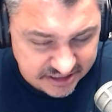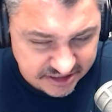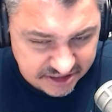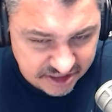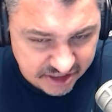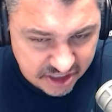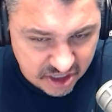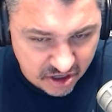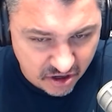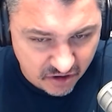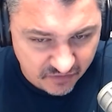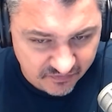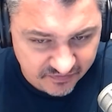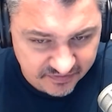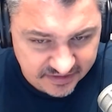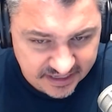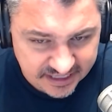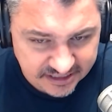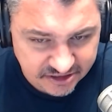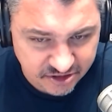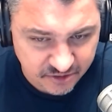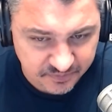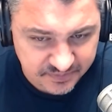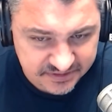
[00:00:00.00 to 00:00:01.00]
secure
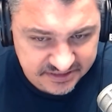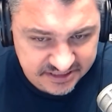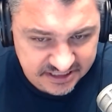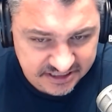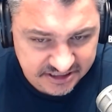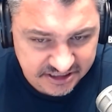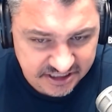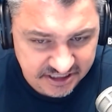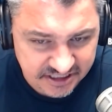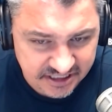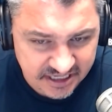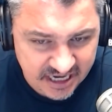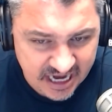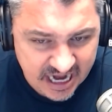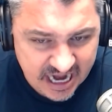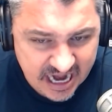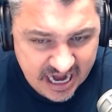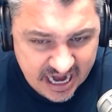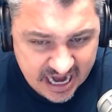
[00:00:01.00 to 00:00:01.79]
financial position